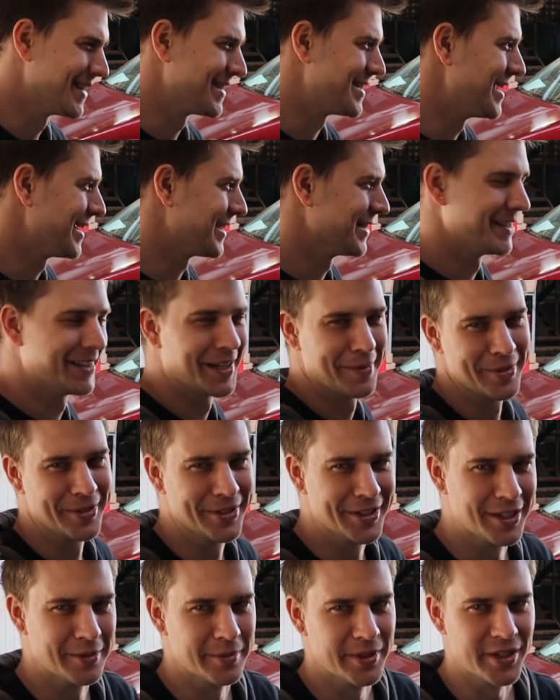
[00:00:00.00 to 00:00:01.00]
tickle it up a
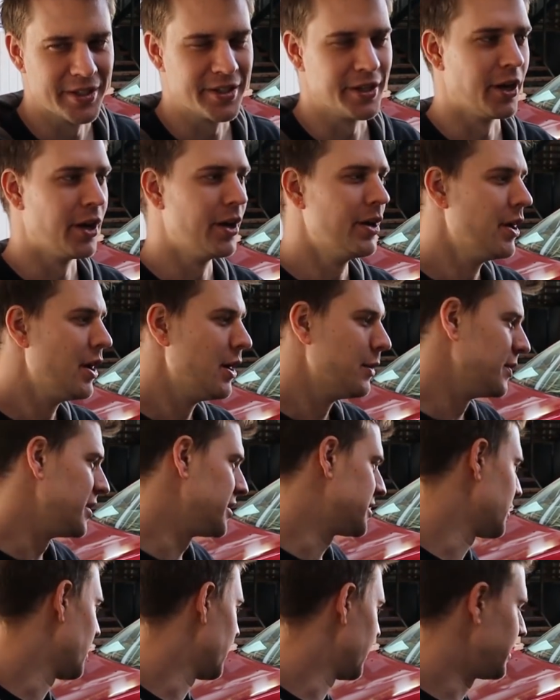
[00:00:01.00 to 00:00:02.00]
little bit. So we
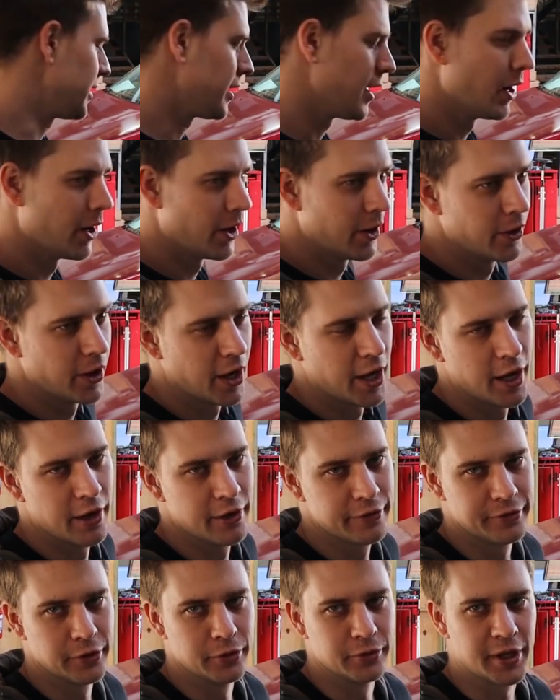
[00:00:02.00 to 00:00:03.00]
decided to
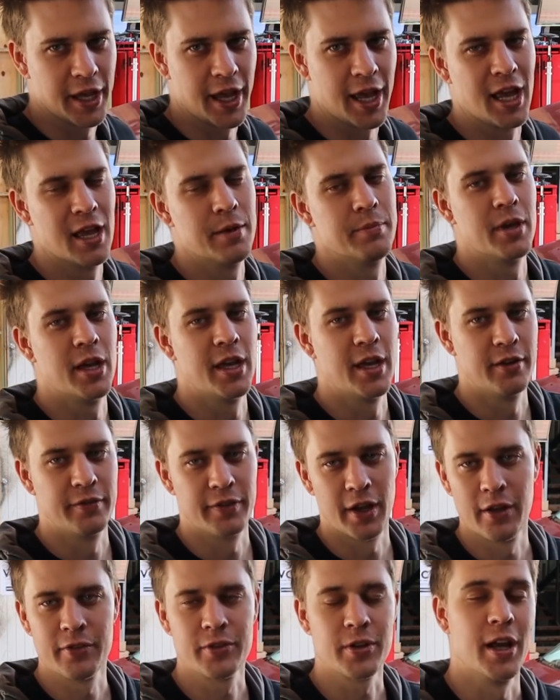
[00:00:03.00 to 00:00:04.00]
go full cam and
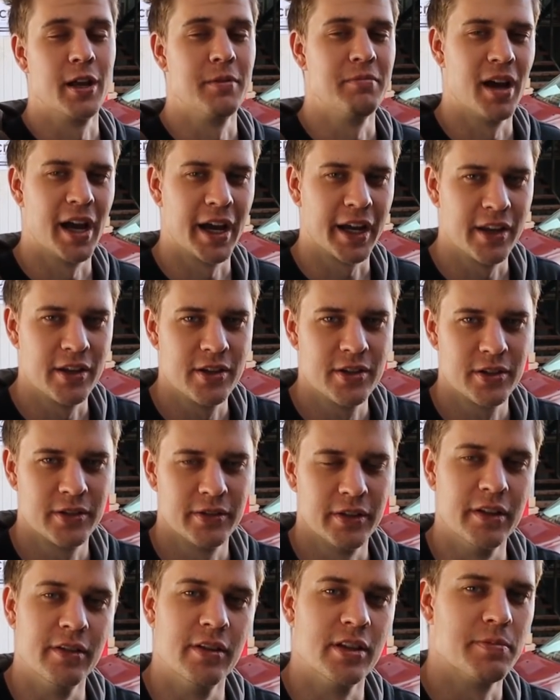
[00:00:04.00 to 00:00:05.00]
valve train package
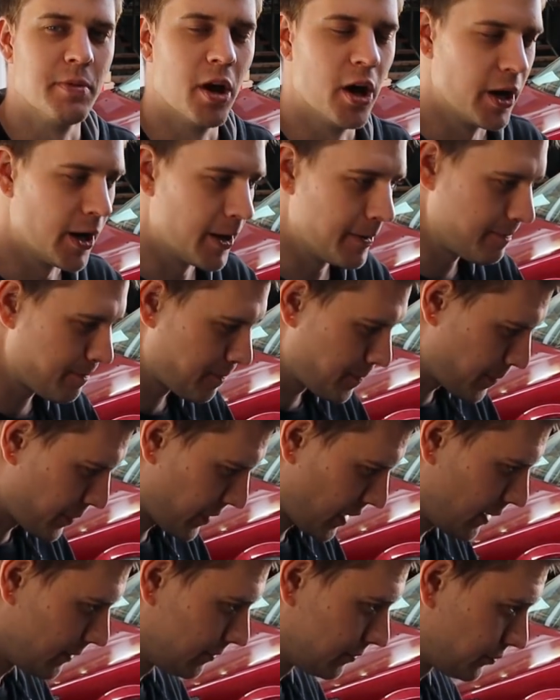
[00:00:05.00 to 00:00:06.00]
in this motor.
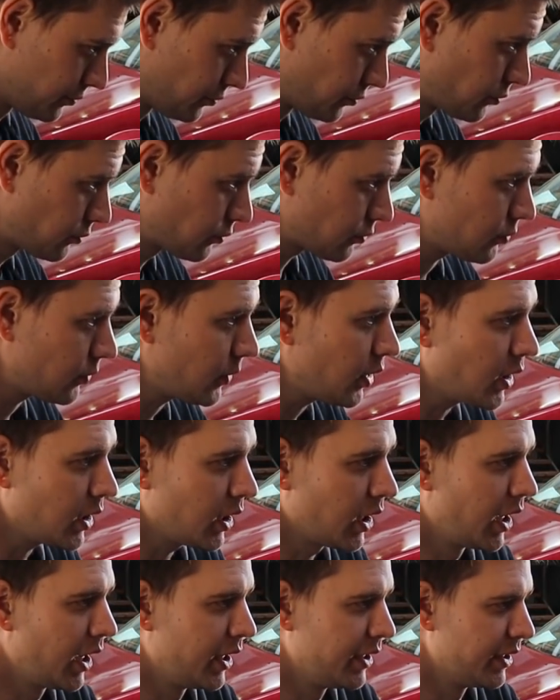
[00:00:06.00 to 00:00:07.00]

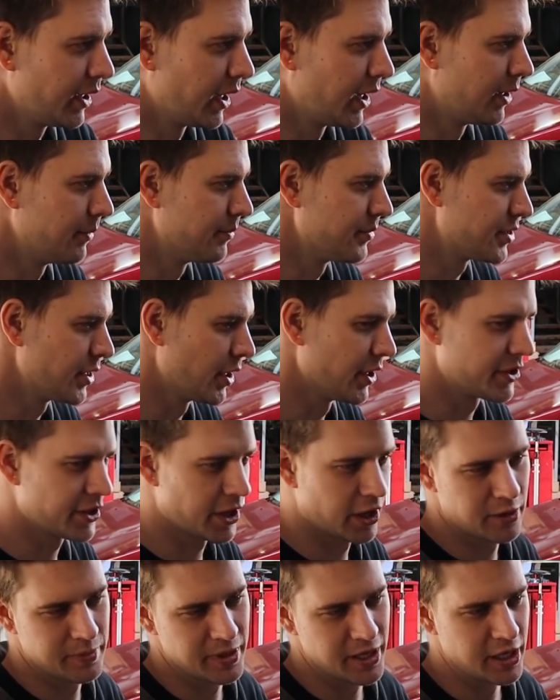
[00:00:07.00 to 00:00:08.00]
And so it's
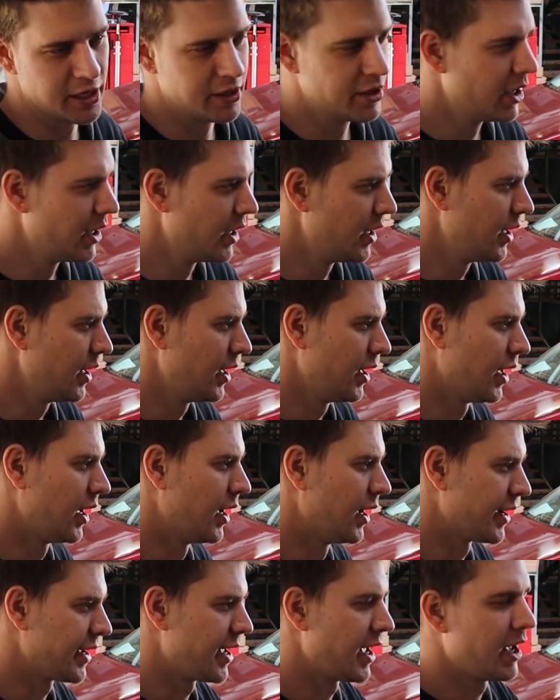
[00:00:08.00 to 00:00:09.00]
going to be
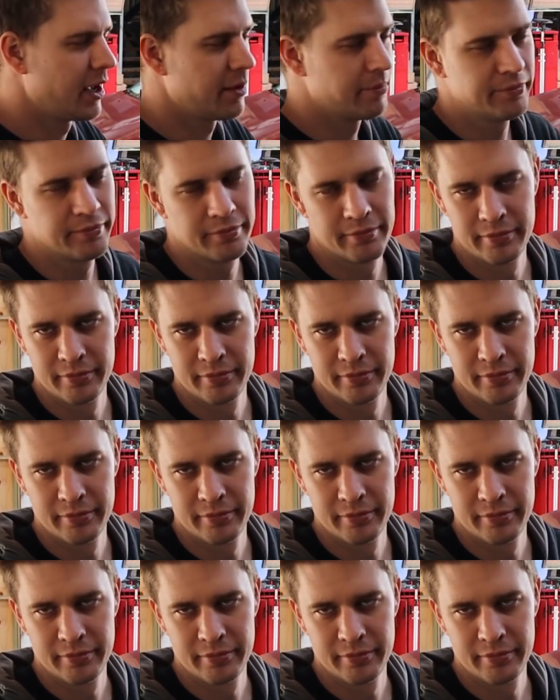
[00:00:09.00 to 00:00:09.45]
cam,